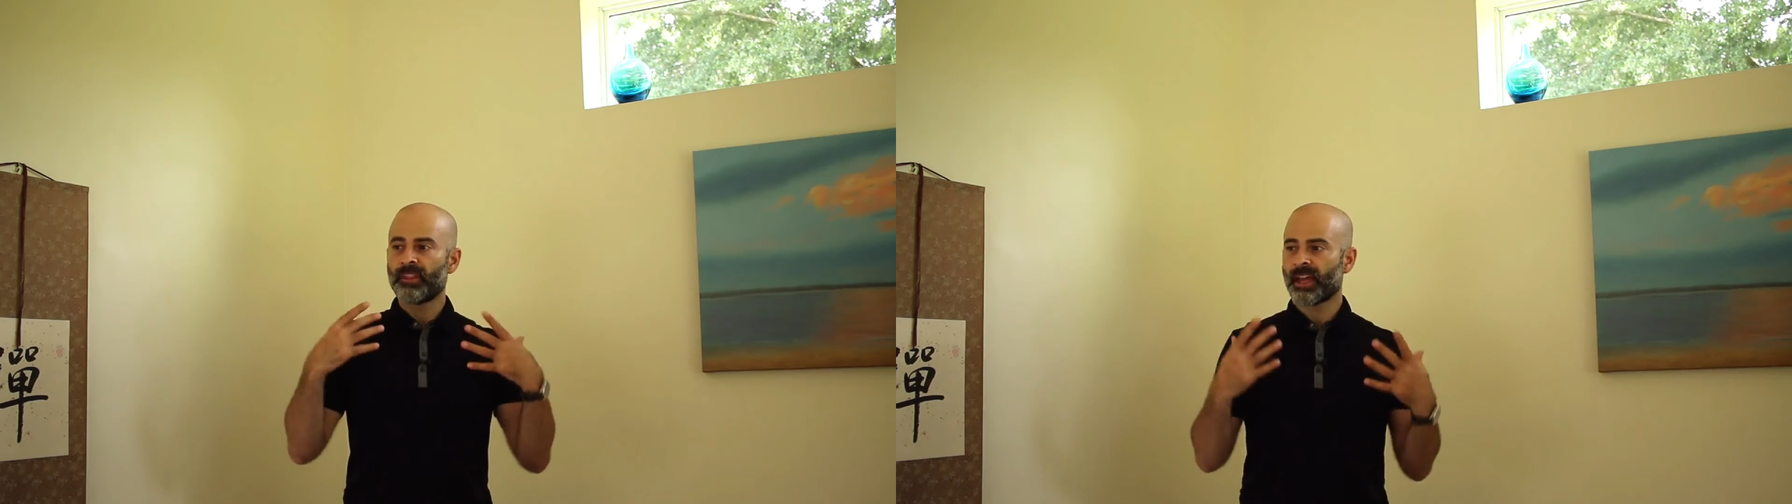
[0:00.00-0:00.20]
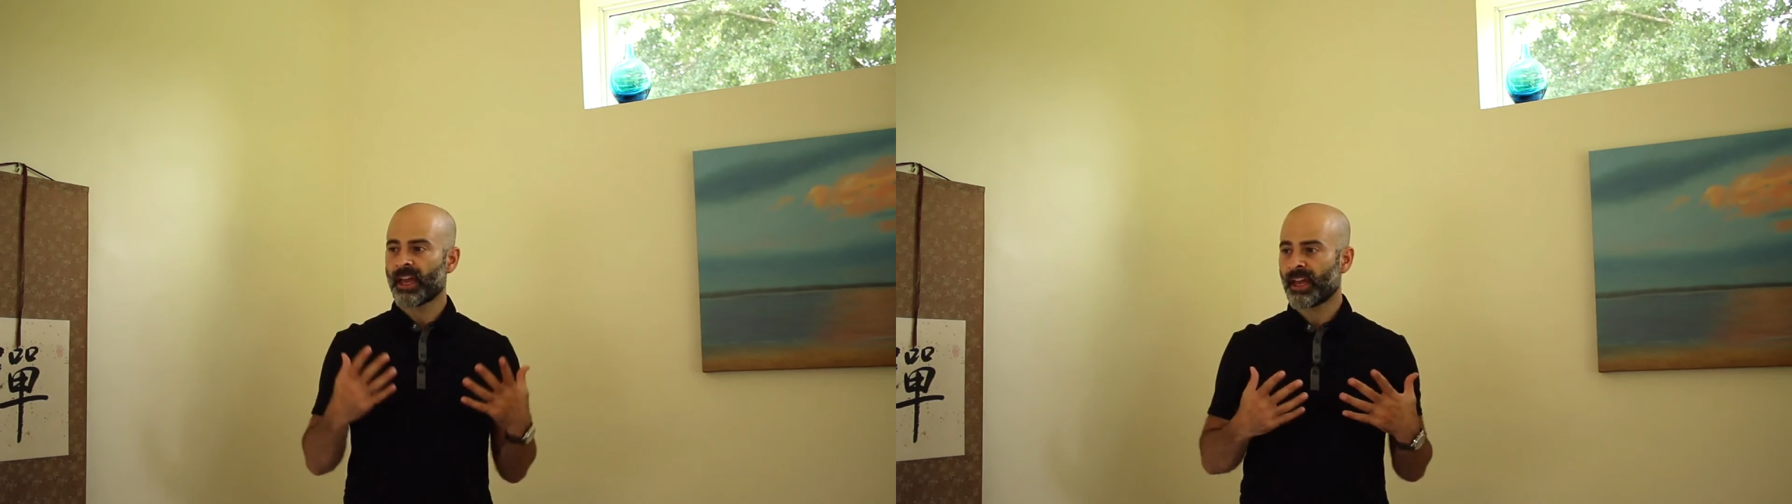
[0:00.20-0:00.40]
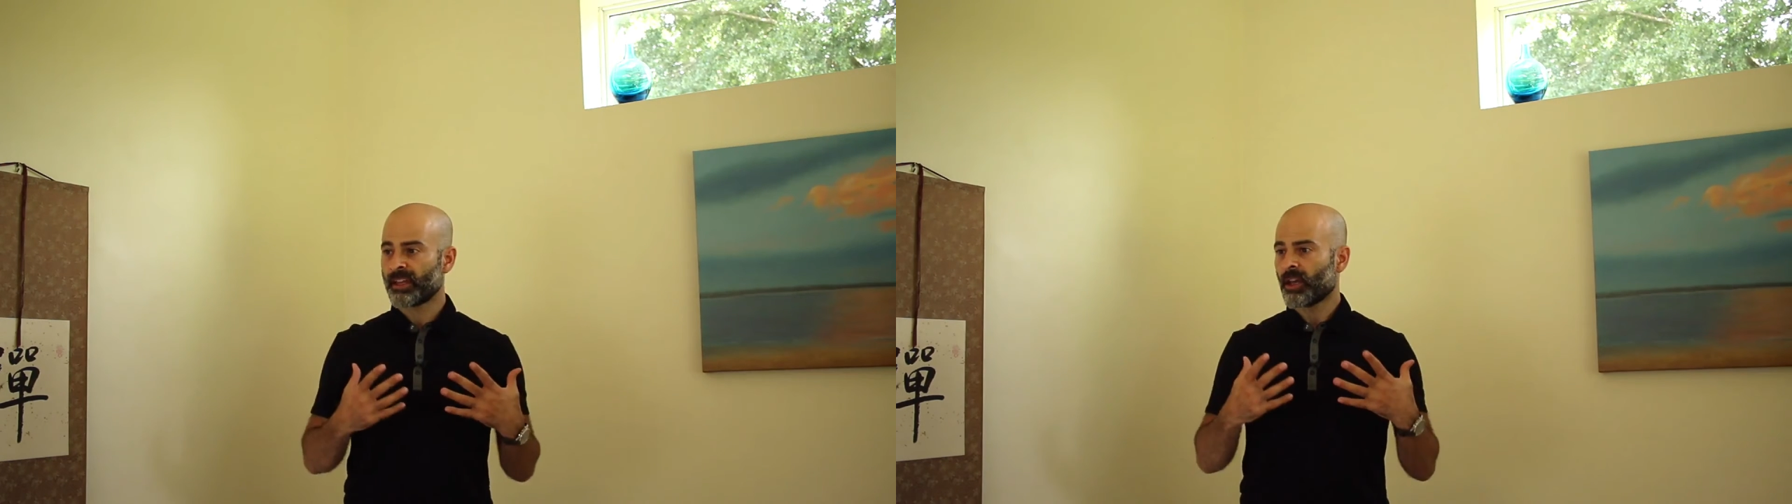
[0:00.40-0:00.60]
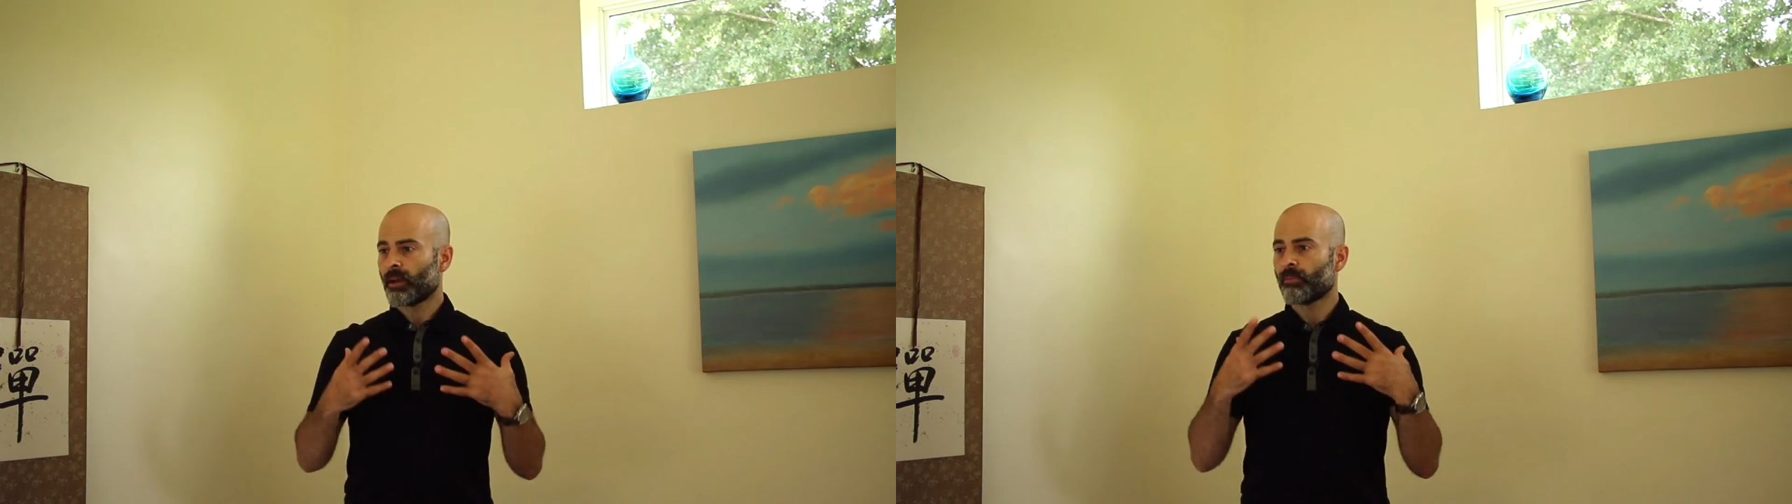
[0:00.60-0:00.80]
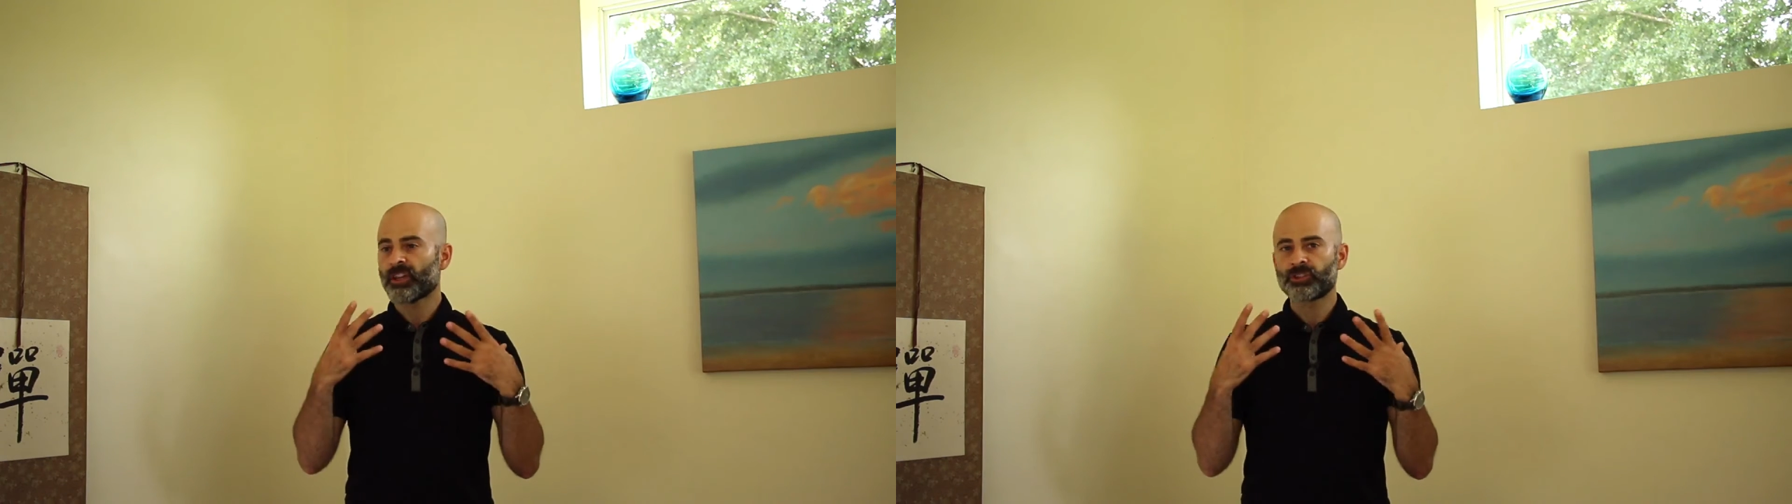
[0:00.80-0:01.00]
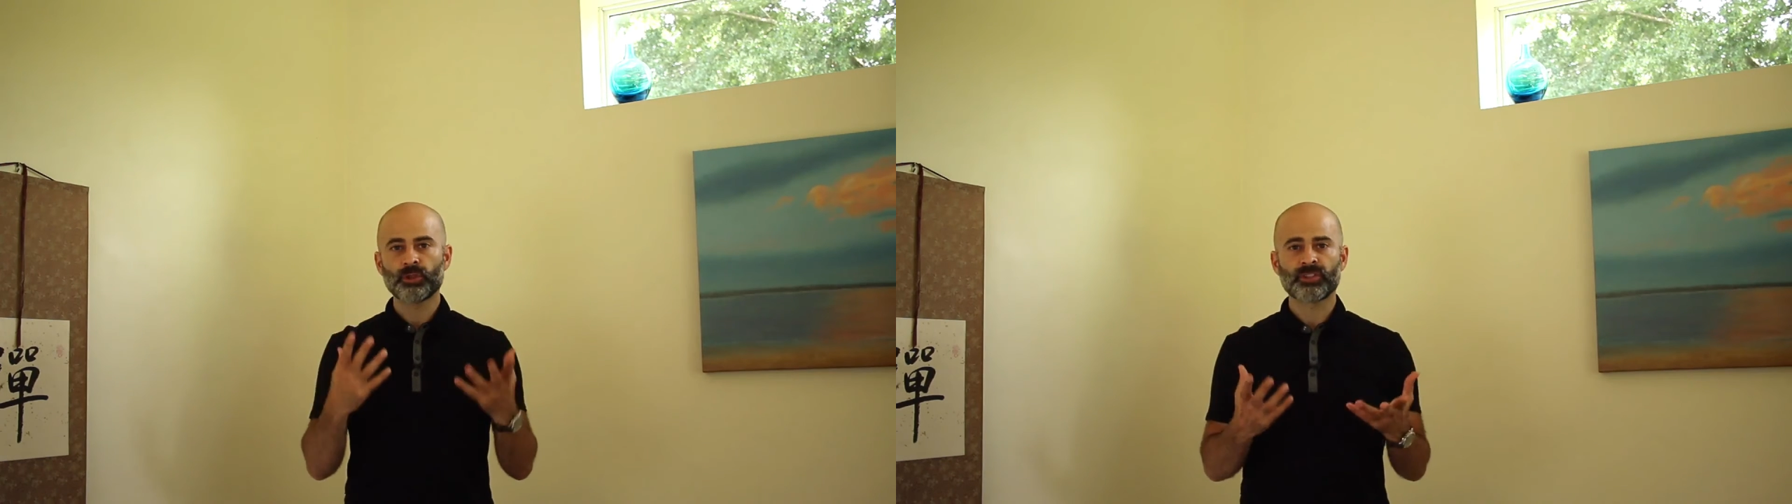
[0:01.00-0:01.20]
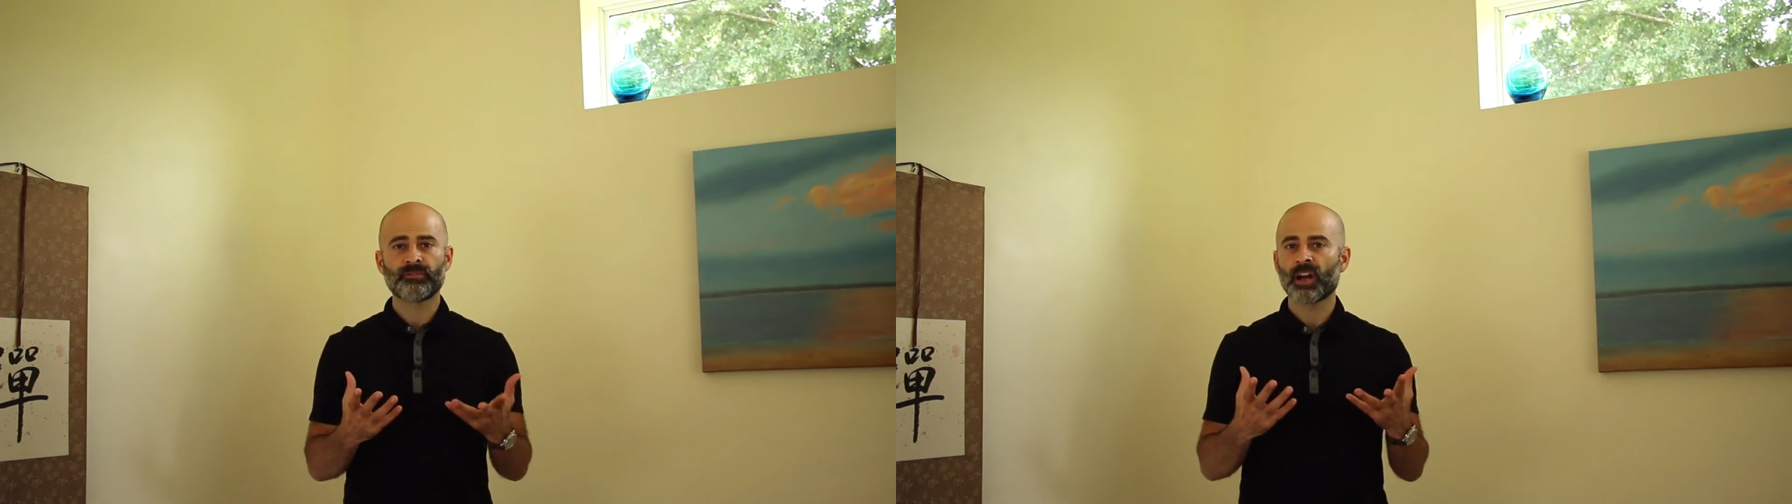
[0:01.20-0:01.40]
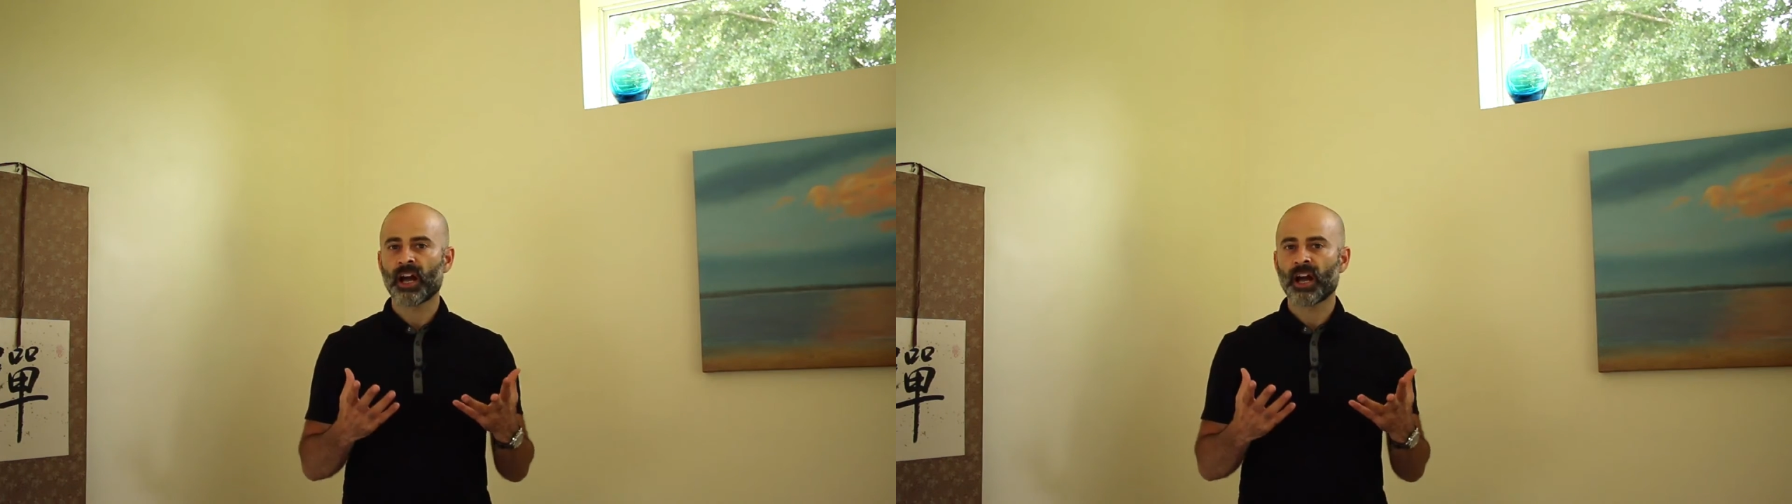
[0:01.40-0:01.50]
that my students have